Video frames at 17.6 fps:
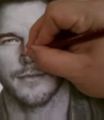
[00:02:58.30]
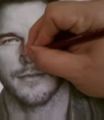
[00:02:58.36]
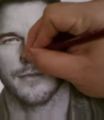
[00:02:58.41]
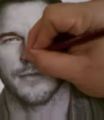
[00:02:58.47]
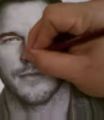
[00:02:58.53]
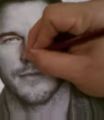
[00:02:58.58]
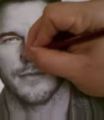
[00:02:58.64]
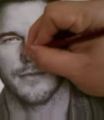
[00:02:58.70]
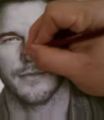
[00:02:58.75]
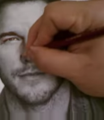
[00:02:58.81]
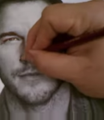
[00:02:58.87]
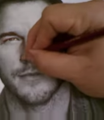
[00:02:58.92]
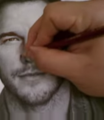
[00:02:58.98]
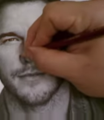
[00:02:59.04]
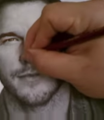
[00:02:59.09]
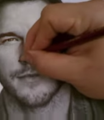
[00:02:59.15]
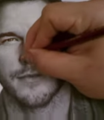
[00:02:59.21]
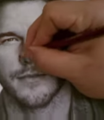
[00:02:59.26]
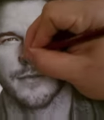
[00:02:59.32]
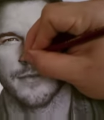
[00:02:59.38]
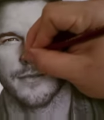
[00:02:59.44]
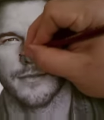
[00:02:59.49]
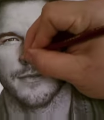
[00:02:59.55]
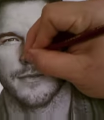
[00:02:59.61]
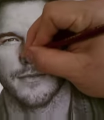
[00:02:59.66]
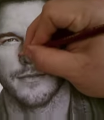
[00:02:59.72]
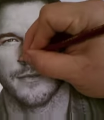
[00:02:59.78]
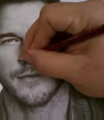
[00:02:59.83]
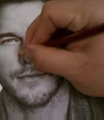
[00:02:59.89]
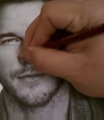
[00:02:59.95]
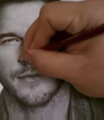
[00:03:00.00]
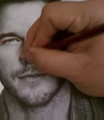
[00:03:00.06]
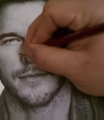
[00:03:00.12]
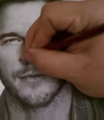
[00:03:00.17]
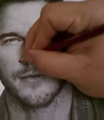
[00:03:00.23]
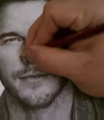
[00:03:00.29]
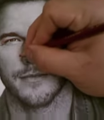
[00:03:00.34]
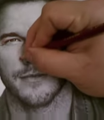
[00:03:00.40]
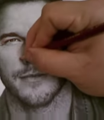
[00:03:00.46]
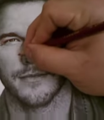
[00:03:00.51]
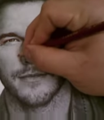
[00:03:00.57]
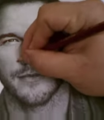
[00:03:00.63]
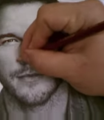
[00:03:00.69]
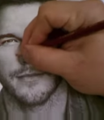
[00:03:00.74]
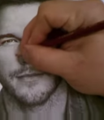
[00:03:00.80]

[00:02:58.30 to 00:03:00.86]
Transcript: Nobody speaks.